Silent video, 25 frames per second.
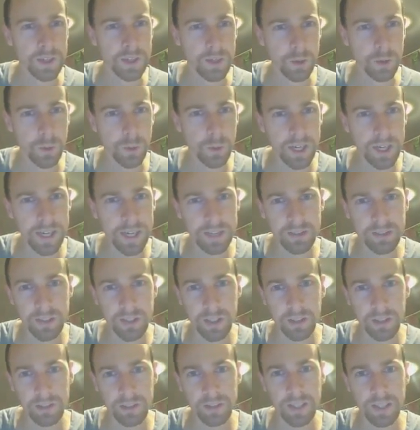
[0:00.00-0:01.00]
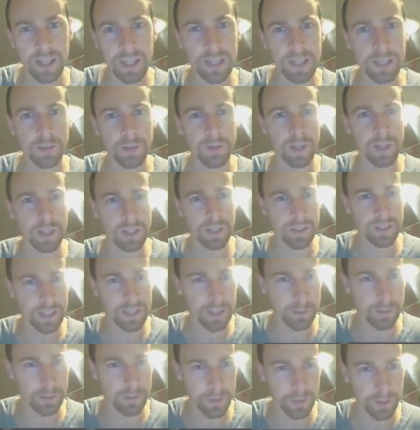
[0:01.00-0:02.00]
when it actually got scanned, I realized
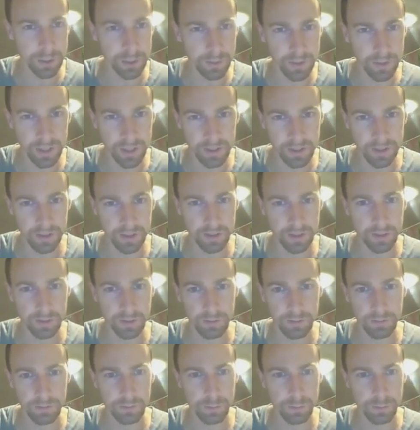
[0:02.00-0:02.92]
how most of it is just